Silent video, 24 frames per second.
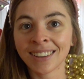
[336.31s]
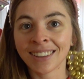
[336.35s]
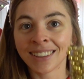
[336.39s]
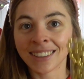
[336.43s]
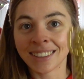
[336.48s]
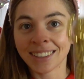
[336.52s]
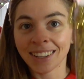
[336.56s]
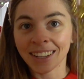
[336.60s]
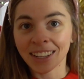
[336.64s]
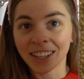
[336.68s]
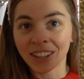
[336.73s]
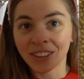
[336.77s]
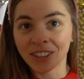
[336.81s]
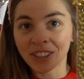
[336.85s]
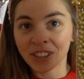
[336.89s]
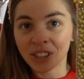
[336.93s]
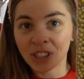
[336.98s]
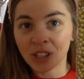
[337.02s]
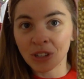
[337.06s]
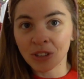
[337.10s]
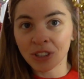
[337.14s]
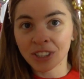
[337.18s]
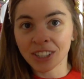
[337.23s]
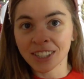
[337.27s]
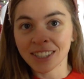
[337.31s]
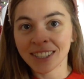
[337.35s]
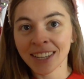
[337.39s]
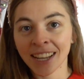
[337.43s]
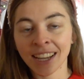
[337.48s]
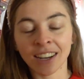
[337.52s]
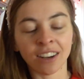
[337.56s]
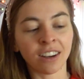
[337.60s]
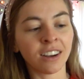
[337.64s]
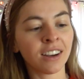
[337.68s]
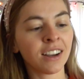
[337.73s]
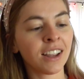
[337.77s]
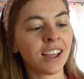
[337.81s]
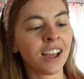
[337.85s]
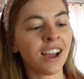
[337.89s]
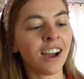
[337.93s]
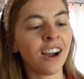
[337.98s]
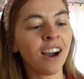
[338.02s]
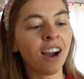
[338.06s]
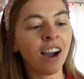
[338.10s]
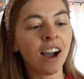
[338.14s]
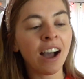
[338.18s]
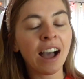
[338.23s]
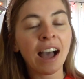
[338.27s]
it's like in this huge container,
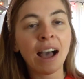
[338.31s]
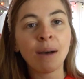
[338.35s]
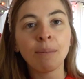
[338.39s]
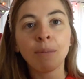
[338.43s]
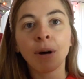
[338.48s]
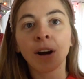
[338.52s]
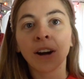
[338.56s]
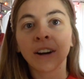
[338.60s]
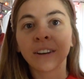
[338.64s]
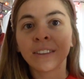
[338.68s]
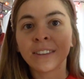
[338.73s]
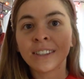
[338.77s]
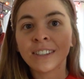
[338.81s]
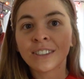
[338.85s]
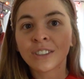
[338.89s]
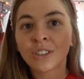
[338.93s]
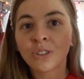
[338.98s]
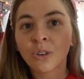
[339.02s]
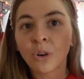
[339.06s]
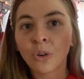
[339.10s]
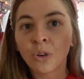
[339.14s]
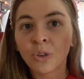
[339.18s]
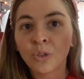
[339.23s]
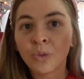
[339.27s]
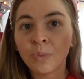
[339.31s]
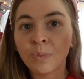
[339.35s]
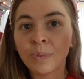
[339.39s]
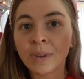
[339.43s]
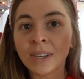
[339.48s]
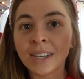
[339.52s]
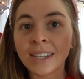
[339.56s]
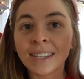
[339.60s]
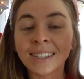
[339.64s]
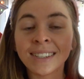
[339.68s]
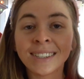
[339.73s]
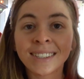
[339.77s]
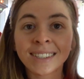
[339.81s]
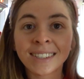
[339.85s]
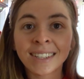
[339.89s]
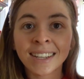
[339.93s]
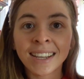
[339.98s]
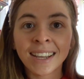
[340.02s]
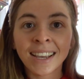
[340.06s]
are these gold beads.